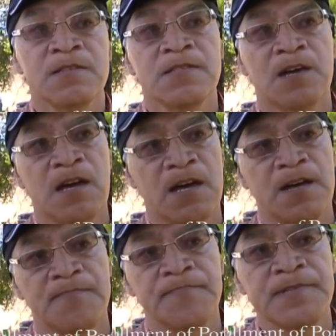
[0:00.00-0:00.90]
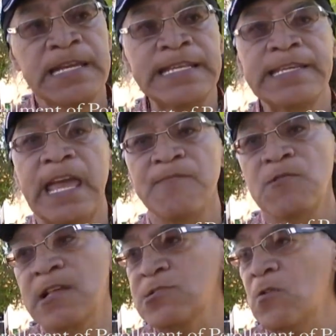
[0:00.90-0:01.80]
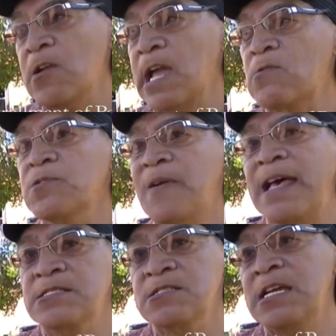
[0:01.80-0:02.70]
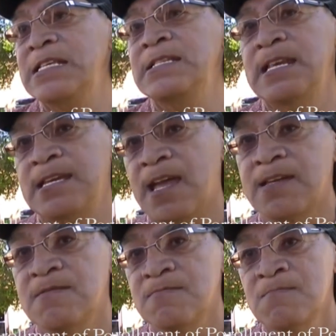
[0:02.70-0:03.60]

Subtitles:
the Indian Gaming Regulatory Act was passed in 1988.